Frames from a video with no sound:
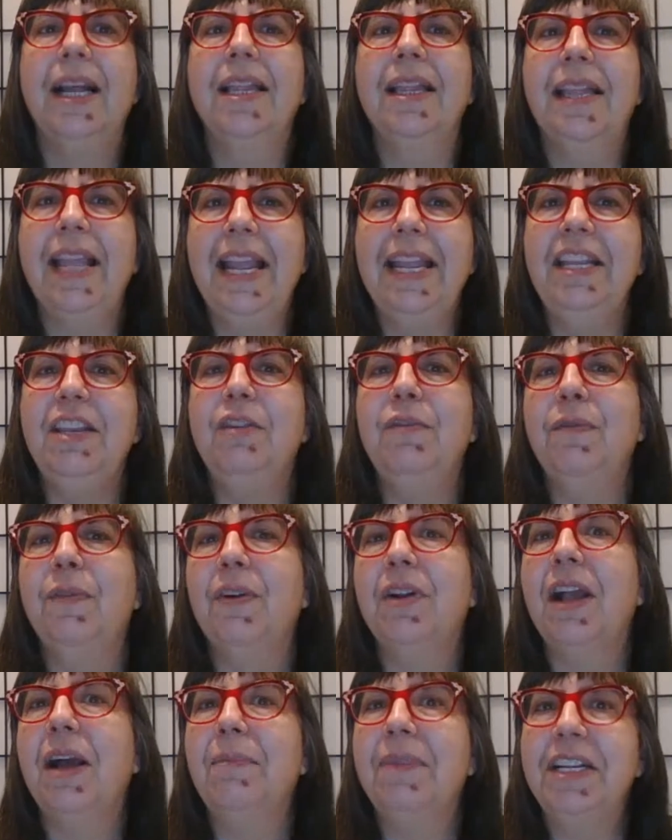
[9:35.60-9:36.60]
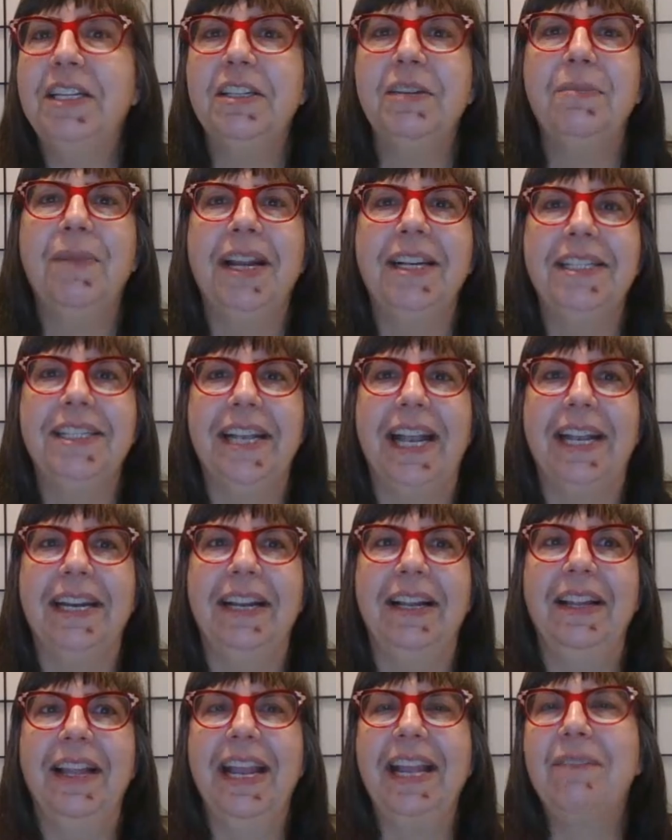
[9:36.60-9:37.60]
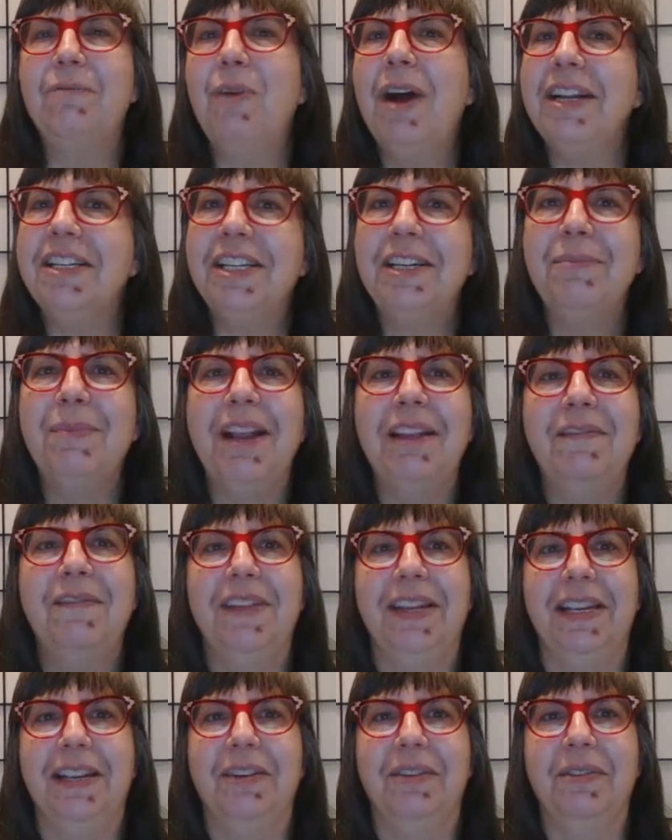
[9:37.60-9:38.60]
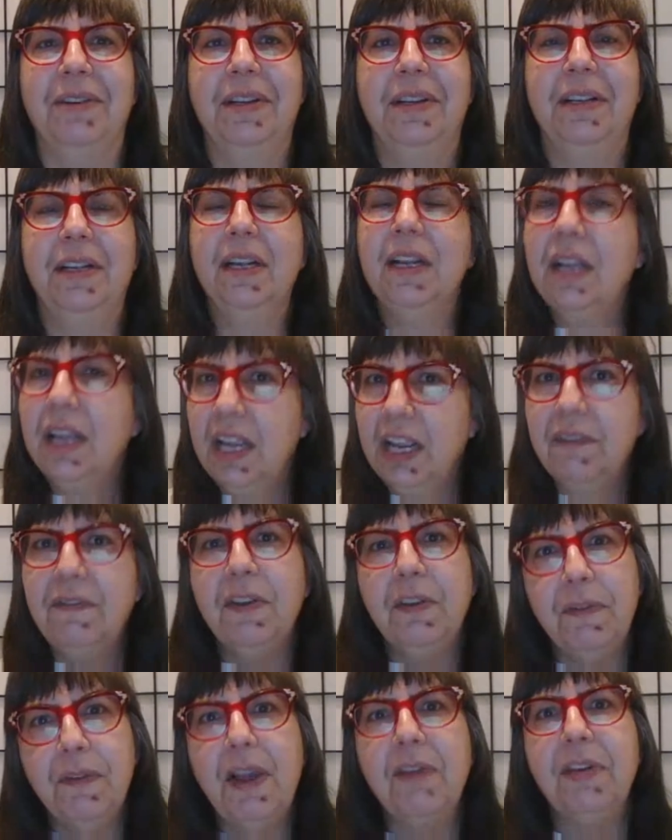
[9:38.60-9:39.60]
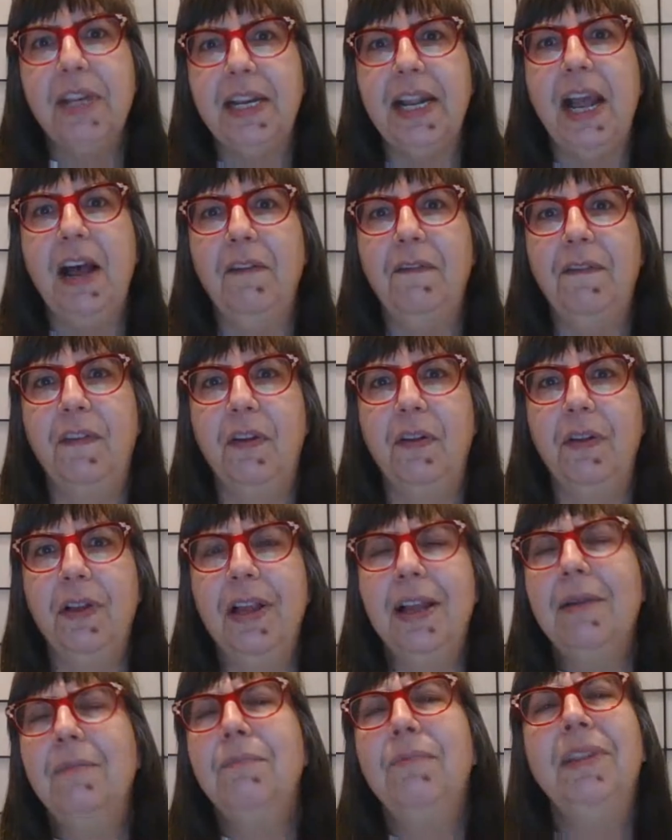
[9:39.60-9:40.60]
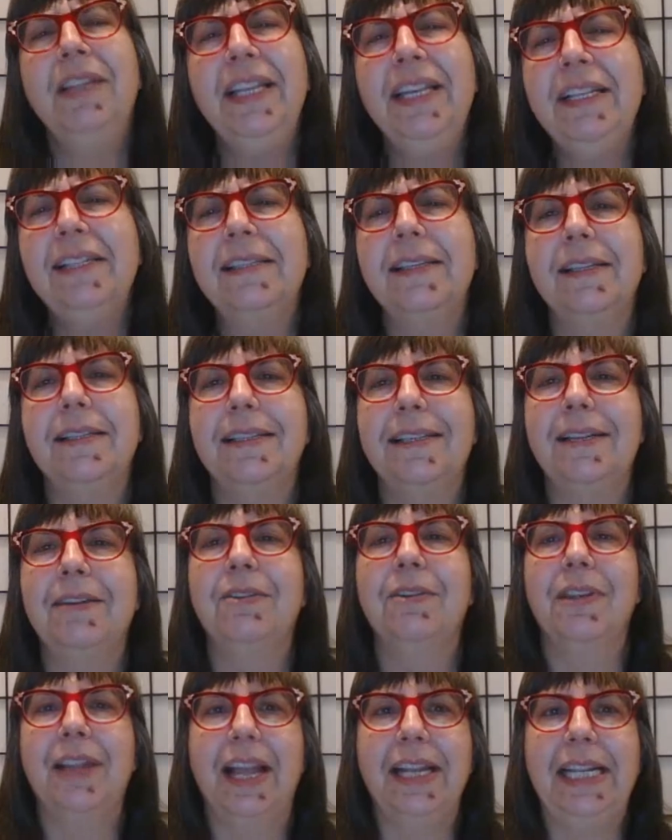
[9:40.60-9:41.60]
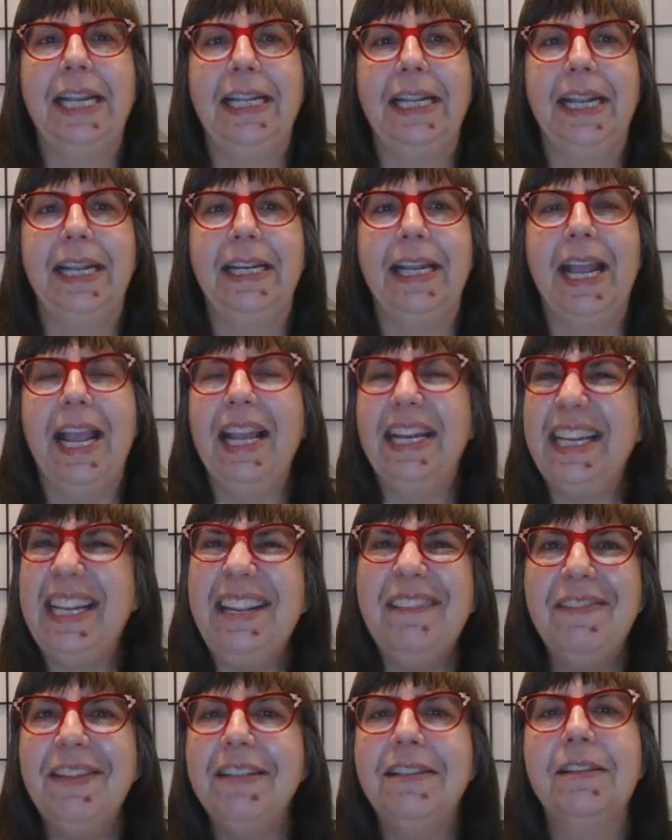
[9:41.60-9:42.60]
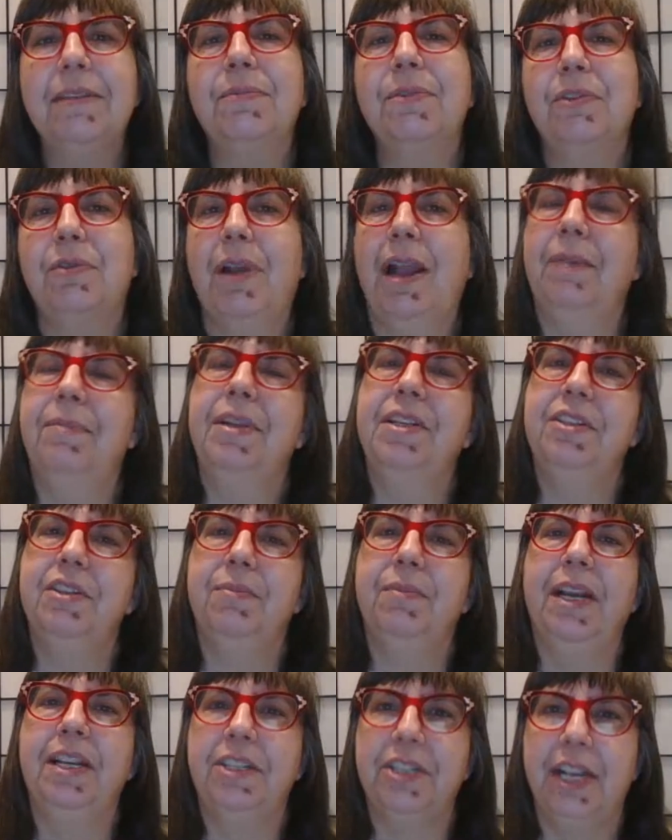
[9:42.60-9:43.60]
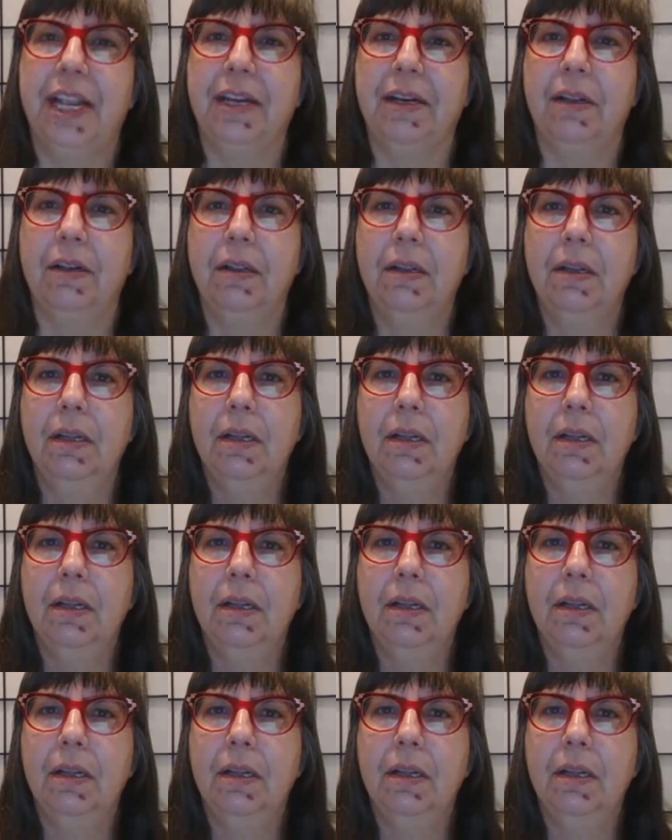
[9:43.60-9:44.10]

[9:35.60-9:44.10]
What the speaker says: Thank you for coming to my channel and watching my video. If you found it helpful, please consider liking it and even subscribing to my channel.